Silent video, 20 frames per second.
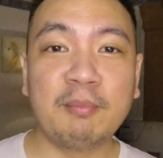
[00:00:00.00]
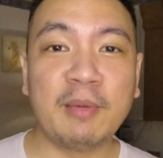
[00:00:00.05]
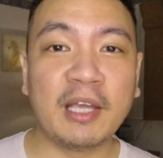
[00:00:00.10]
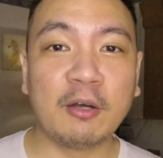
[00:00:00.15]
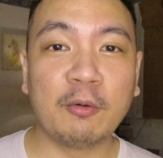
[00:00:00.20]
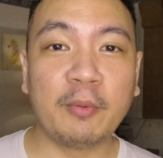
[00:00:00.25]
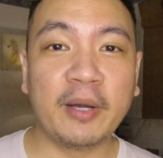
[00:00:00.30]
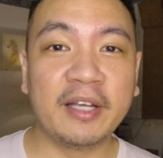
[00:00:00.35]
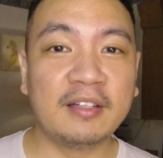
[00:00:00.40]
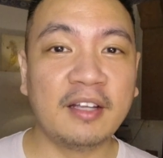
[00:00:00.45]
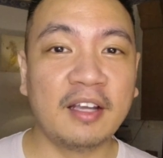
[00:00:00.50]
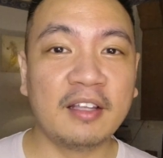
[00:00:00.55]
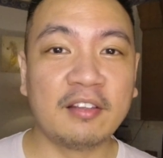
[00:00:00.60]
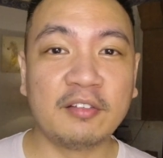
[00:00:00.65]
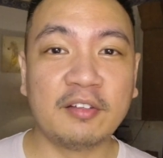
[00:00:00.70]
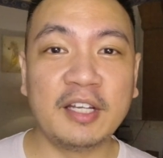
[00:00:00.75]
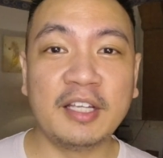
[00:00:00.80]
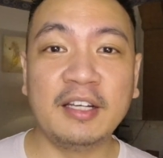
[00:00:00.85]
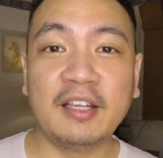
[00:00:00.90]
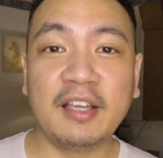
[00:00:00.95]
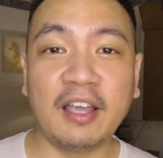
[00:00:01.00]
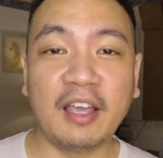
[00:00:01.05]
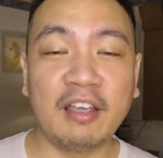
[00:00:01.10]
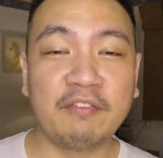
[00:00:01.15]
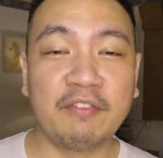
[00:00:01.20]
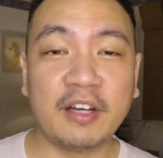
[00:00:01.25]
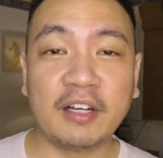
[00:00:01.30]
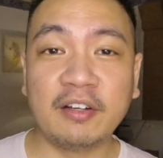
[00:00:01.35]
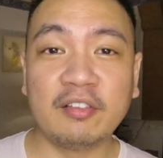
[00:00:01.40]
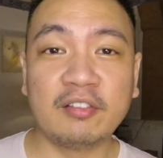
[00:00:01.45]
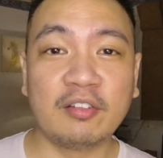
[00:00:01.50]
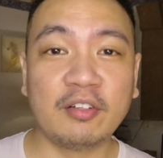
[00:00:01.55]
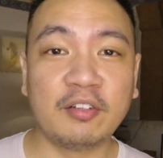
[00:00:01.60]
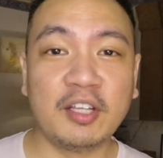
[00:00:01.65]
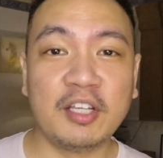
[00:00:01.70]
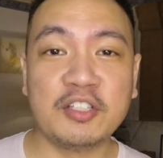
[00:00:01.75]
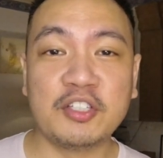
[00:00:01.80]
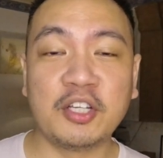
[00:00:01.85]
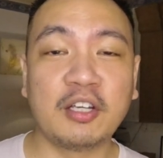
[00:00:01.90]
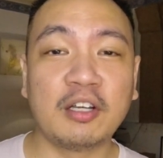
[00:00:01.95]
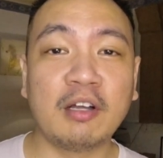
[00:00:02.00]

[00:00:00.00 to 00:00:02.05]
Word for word: Megawide as really a very strategic